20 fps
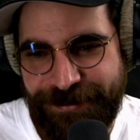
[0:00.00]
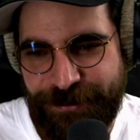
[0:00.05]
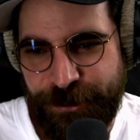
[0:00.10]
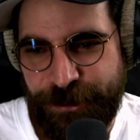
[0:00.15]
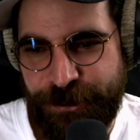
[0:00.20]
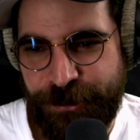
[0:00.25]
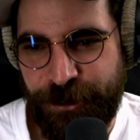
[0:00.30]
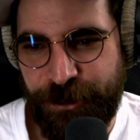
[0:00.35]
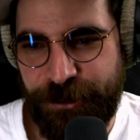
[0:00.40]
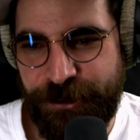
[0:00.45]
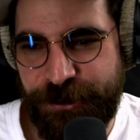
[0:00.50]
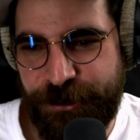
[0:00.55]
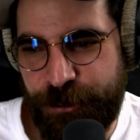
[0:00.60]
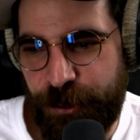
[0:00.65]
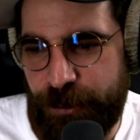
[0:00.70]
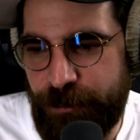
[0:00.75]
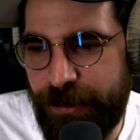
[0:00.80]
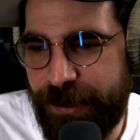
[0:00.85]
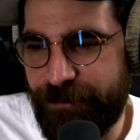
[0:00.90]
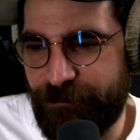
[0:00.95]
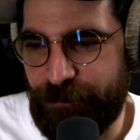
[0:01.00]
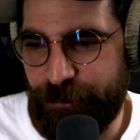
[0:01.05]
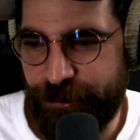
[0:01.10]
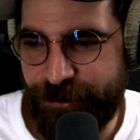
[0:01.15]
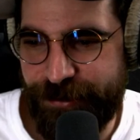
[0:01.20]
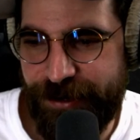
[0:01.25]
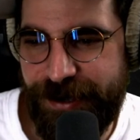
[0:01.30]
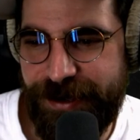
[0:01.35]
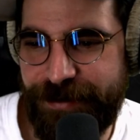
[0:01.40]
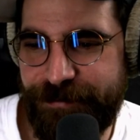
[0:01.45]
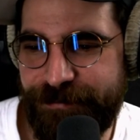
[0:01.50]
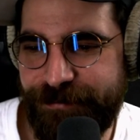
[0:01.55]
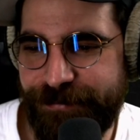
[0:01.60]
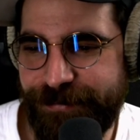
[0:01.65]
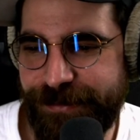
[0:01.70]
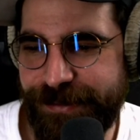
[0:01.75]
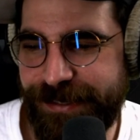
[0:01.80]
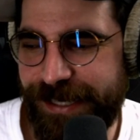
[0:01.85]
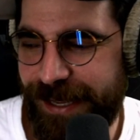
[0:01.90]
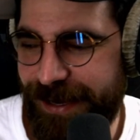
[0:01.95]
just start streaming full time?
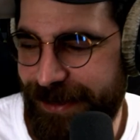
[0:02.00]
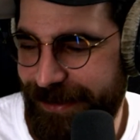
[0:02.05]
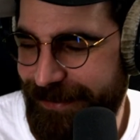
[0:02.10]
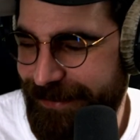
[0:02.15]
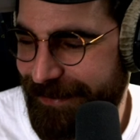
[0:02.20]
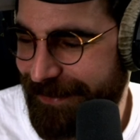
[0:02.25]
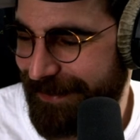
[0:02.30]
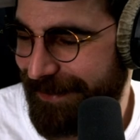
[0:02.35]
Is that it?